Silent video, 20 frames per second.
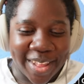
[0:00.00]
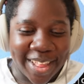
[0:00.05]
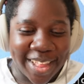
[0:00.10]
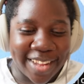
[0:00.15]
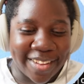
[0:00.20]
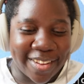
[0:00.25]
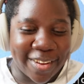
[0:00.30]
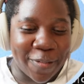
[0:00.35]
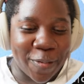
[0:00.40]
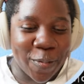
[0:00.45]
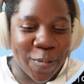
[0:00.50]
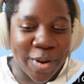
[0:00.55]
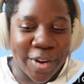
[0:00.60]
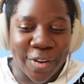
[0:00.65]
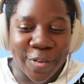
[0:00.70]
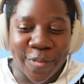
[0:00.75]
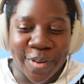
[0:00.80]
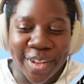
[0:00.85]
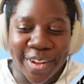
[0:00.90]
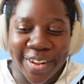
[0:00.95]
Does everyone
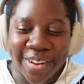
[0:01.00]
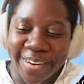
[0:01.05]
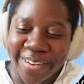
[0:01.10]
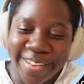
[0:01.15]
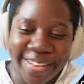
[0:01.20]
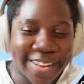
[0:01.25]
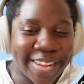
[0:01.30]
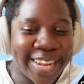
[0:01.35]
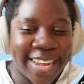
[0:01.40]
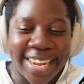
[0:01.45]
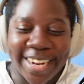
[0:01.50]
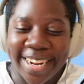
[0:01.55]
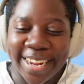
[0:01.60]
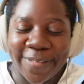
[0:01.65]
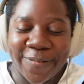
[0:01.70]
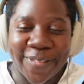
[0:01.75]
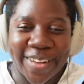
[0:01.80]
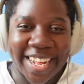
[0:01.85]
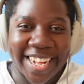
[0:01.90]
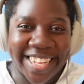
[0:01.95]
do the little
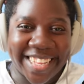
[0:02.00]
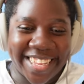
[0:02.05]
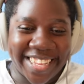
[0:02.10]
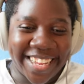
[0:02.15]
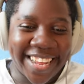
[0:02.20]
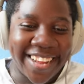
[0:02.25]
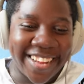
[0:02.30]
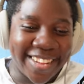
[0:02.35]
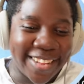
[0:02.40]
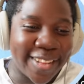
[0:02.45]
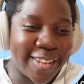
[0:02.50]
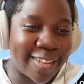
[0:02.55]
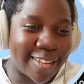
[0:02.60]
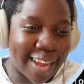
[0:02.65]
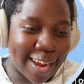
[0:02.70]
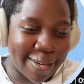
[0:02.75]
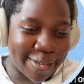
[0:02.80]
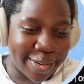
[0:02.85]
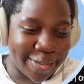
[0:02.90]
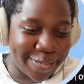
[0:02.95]
Netflix
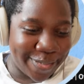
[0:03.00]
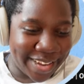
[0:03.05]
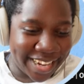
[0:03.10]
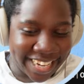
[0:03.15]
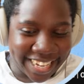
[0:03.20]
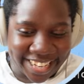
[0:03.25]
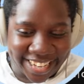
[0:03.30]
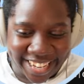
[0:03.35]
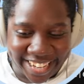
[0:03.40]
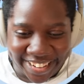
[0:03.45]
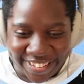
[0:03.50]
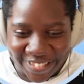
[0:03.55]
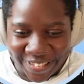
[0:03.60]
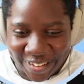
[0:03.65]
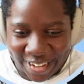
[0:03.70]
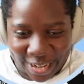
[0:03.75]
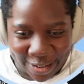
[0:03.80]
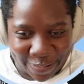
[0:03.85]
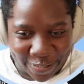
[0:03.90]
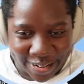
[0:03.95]
sound effect
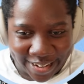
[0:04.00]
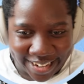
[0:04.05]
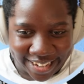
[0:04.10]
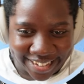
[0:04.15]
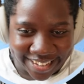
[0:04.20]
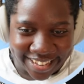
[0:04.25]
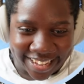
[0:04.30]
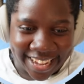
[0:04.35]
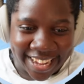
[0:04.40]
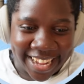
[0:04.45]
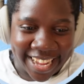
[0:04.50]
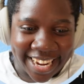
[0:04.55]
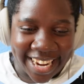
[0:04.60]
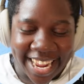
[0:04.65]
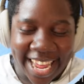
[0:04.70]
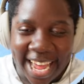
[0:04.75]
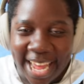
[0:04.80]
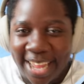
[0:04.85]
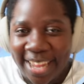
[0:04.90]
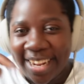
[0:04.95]
whenever
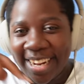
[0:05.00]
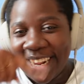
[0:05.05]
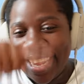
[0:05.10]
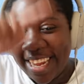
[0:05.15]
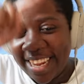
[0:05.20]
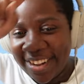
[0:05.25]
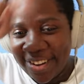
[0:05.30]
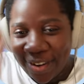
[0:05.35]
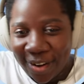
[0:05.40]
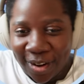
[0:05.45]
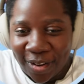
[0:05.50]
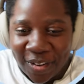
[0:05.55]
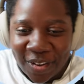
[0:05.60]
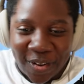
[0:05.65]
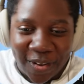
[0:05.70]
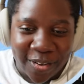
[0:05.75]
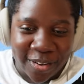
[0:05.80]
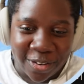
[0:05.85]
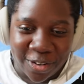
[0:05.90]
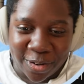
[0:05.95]
the
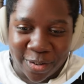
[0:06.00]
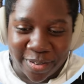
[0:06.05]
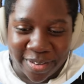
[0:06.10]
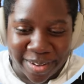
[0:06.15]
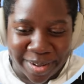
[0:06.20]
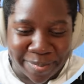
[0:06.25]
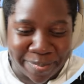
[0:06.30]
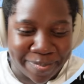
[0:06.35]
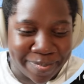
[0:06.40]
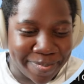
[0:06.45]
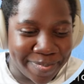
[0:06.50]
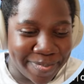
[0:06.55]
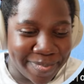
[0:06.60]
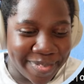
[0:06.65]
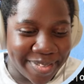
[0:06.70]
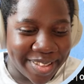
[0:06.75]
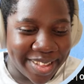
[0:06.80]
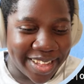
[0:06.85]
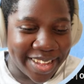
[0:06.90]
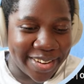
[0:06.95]
logo shows up?
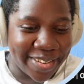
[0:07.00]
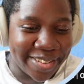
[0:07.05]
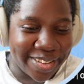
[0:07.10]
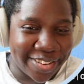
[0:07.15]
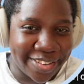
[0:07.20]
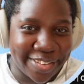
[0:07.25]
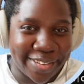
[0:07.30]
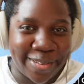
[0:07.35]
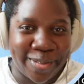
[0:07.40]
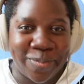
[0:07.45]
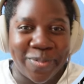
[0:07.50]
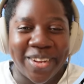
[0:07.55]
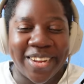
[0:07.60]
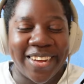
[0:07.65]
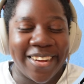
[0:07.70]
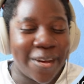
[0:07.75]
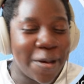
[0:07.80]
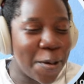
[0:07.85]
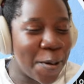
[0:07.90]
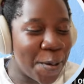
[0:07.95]
Or is it just
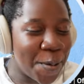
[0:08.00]
me?